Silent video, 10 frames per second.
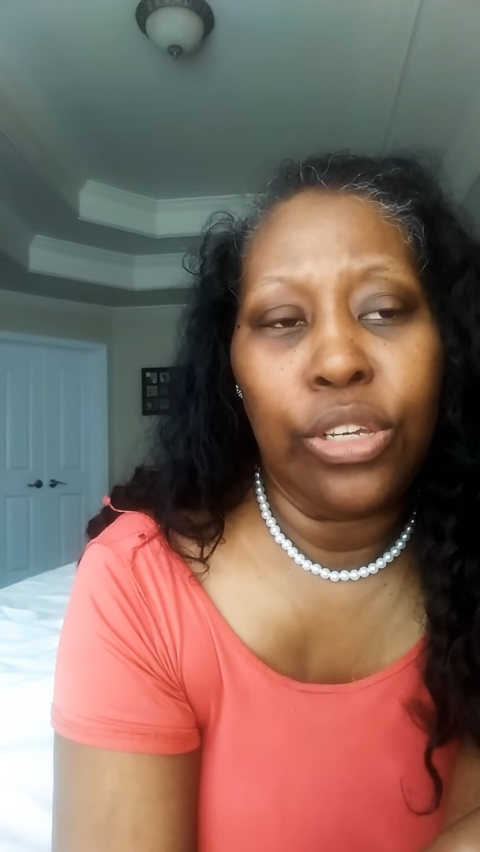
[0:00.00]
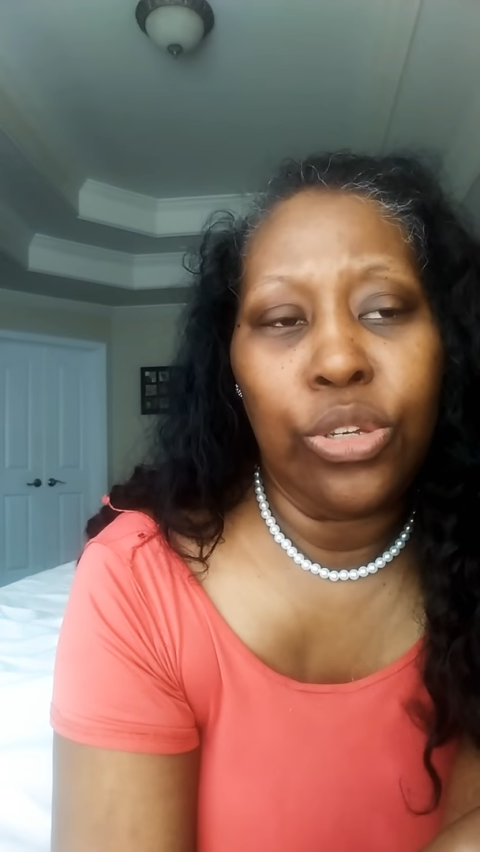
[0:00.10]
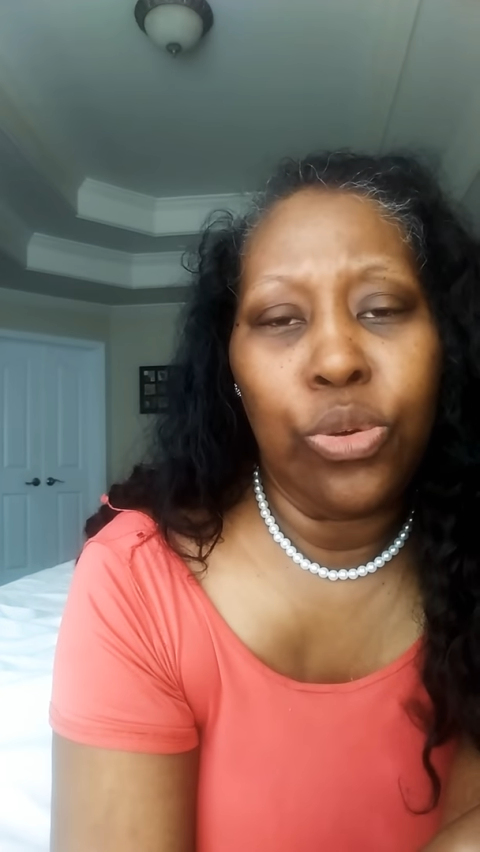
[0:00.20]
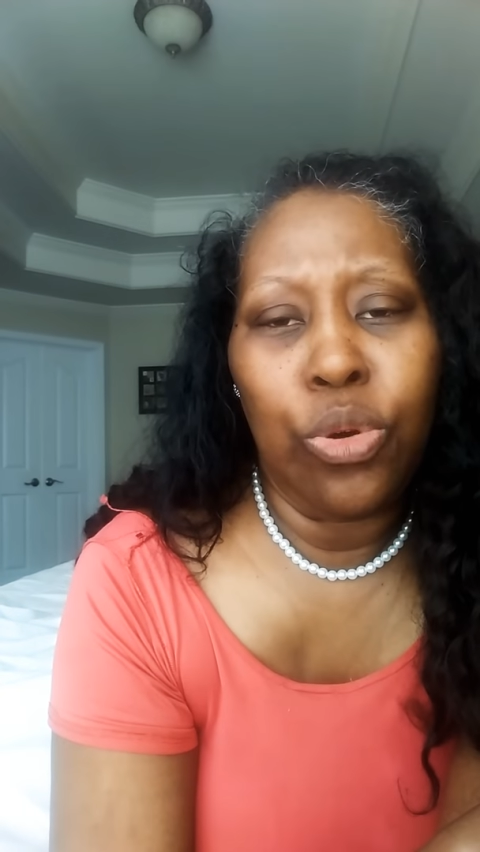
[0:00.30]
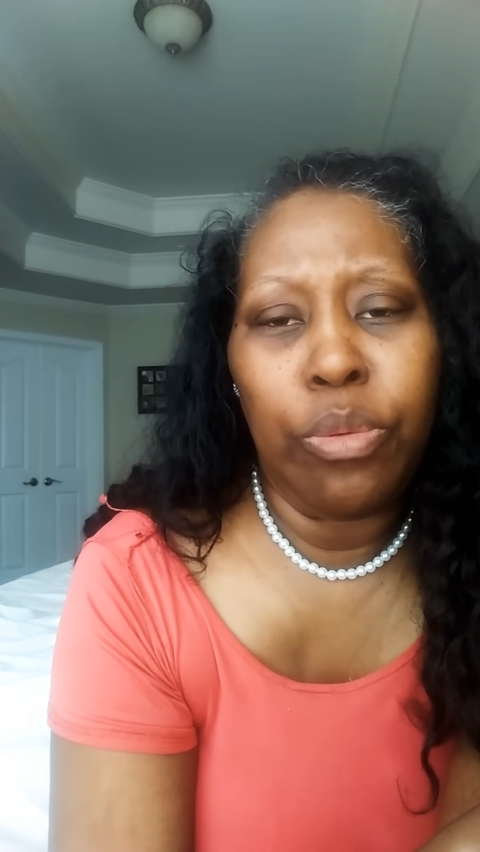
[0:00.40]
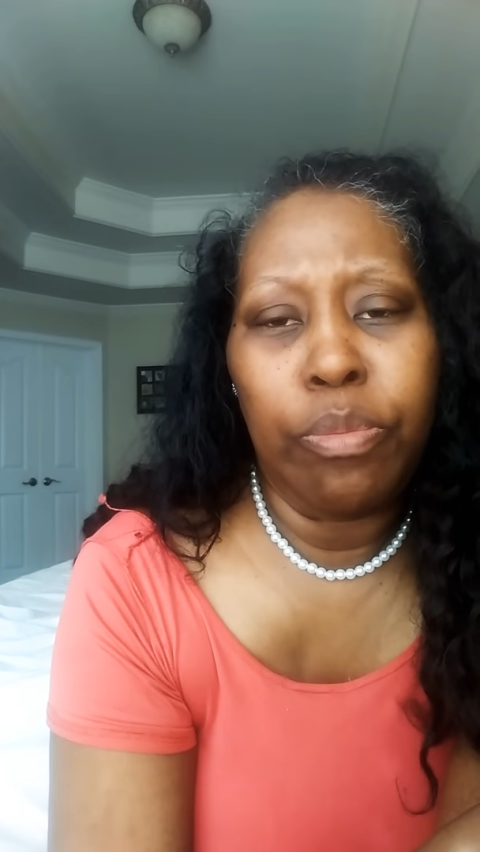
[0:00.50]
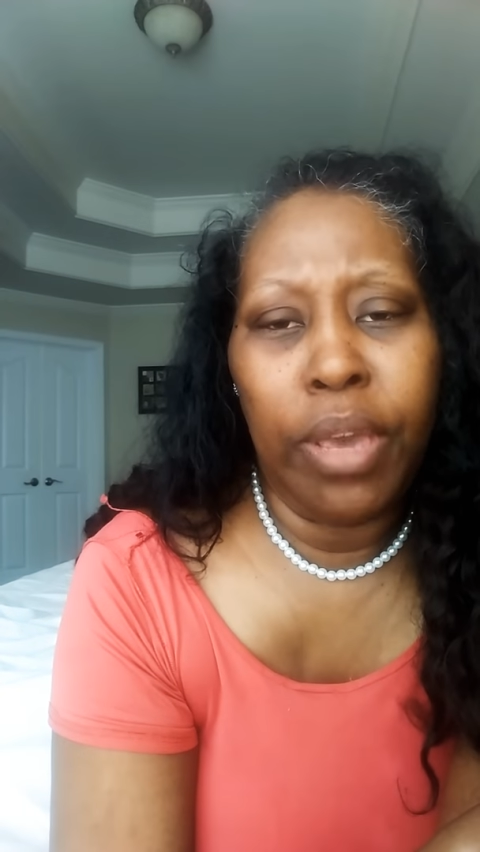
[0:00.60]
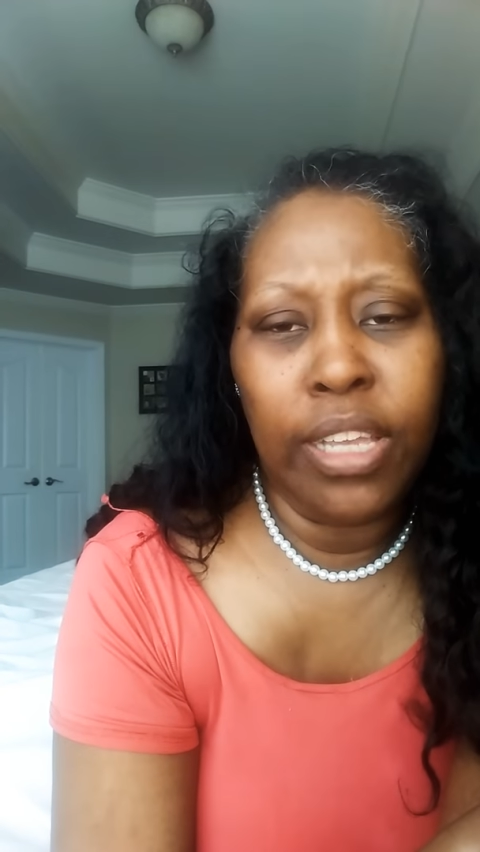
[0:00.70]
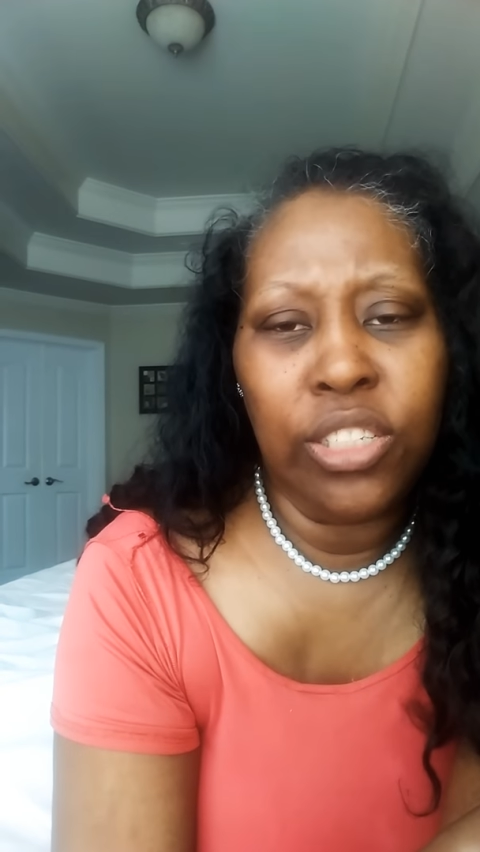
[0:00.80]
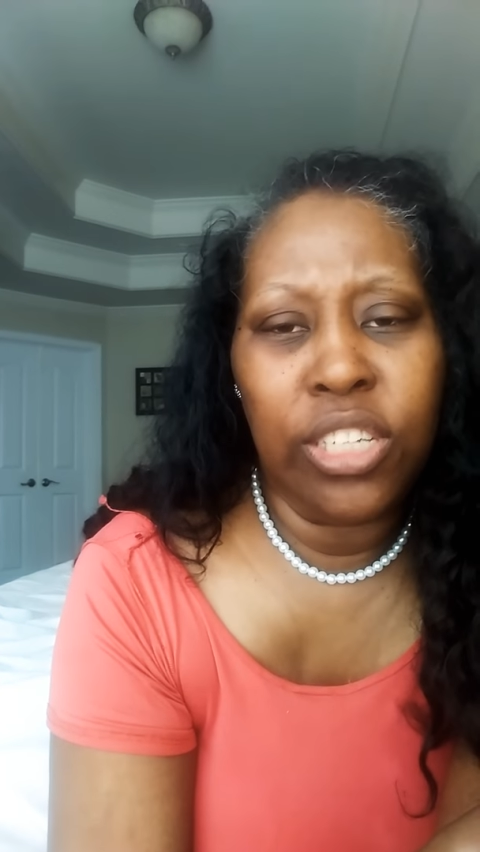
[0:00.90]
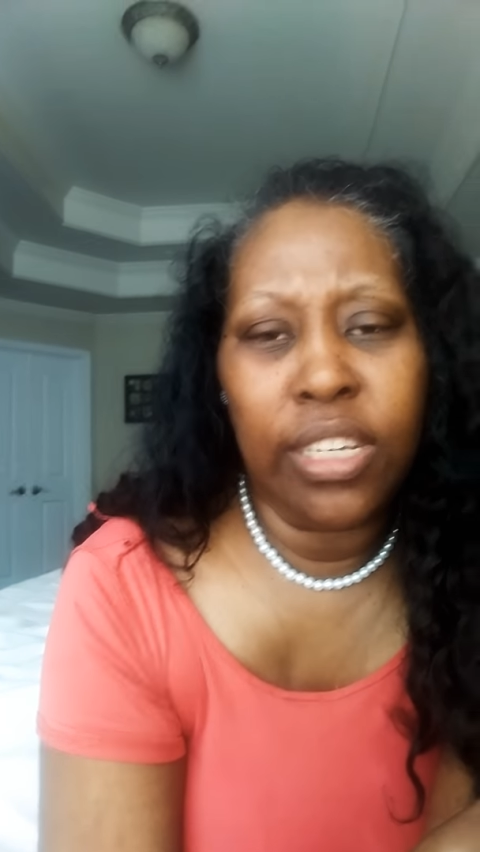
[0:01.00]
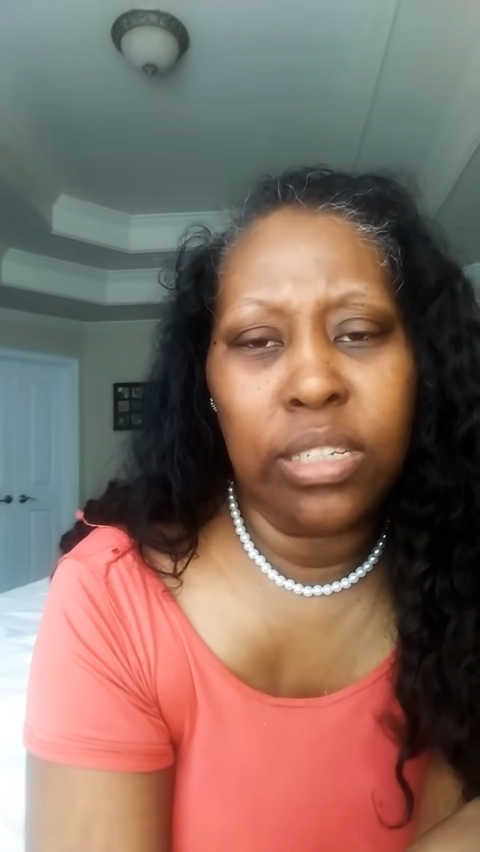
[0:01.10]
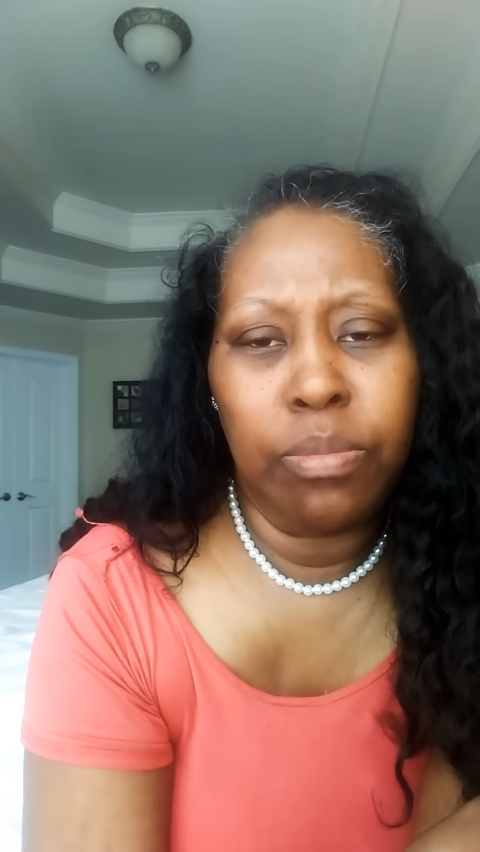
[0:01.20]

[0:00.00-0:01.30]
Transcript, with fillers: your paycheck